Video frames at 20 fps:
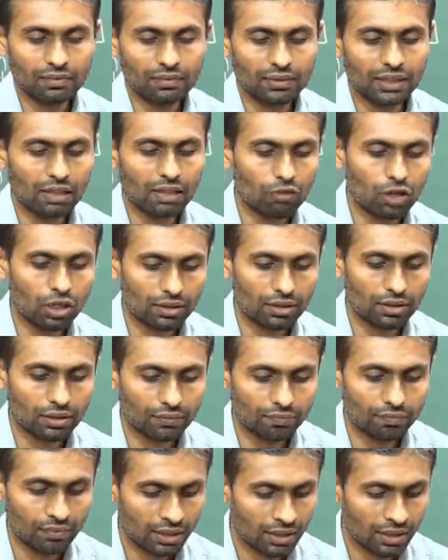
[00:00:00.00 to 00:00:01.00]
Then what?
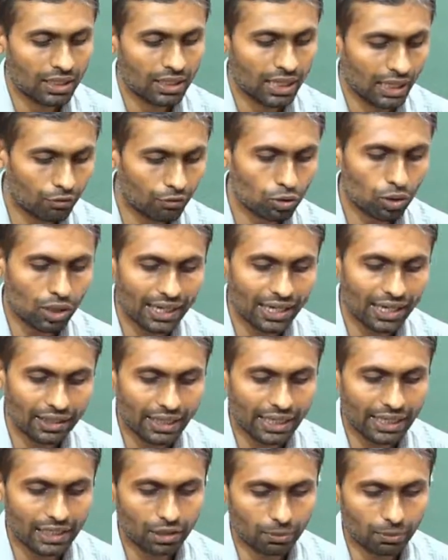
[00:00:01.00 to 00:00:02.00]
I want to add an
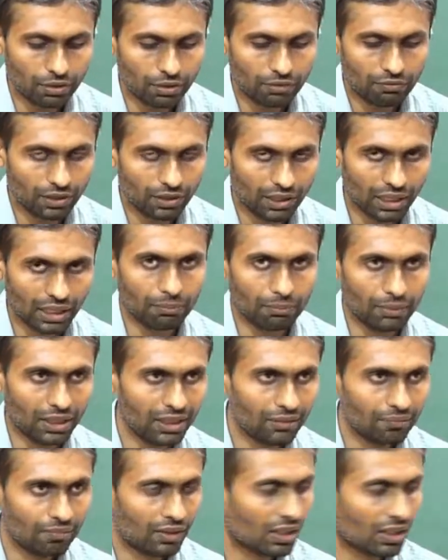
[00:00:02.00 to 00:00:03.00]
attribute for time
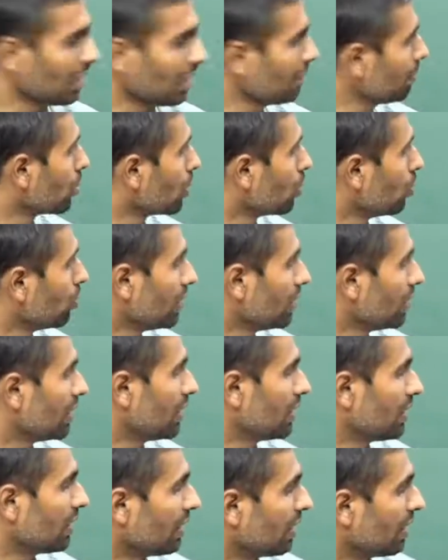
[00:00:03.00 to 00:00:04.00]
being. Let me go with,
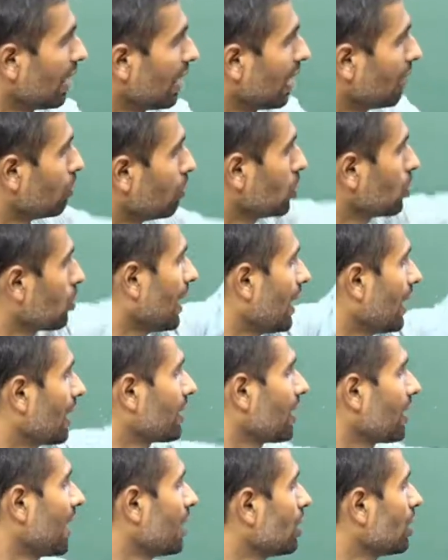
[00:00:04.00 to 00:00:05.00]
I want to add
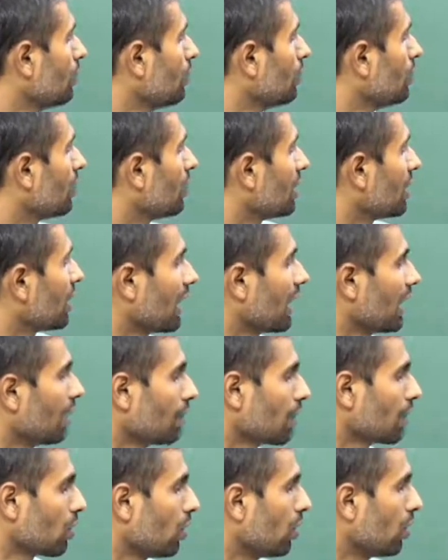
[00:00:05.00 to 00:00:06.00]
an attribute in the
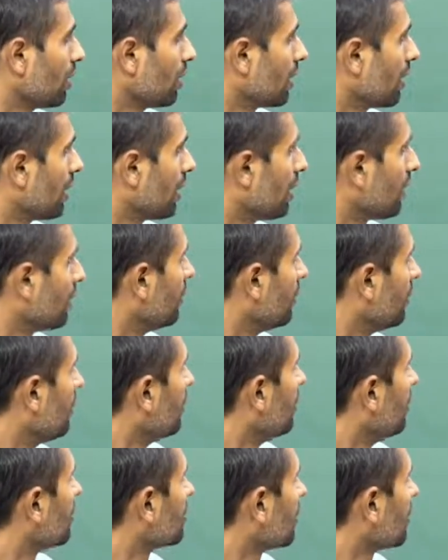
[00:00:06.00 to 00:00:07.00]
name called
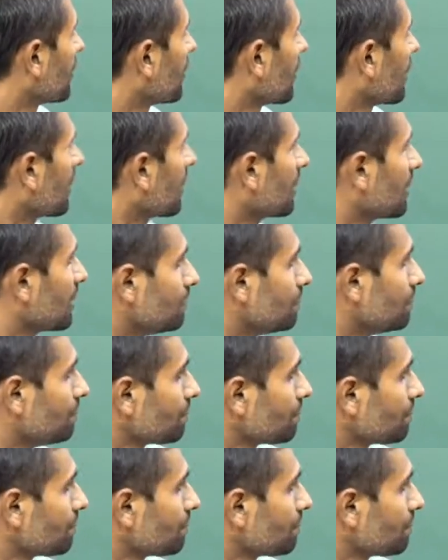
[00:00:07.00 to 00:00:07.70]
something